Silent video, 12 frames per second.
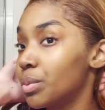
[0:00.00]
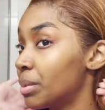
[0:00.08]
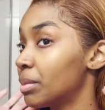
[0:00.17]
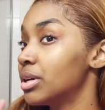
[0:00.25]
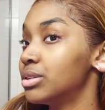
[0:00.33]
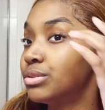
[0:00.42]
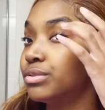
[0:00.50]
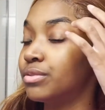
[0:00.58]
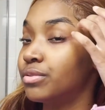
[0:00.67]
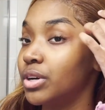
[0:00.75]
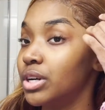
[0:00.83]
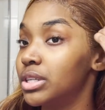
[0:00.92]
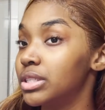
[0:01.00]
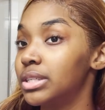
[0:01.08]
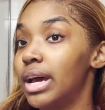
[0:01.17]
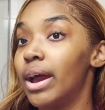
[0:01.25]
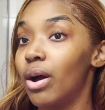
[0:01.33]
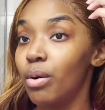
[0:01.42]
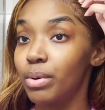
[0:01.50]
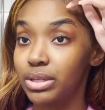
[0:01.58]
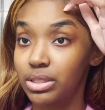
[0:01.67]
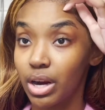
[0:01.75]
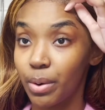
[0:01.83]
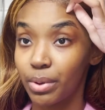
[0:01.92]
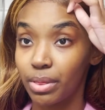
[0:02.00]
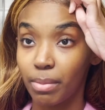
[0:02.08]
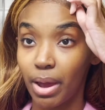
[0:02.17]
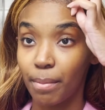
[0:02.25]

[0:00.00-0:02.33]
I'm gonna do first, I always start with my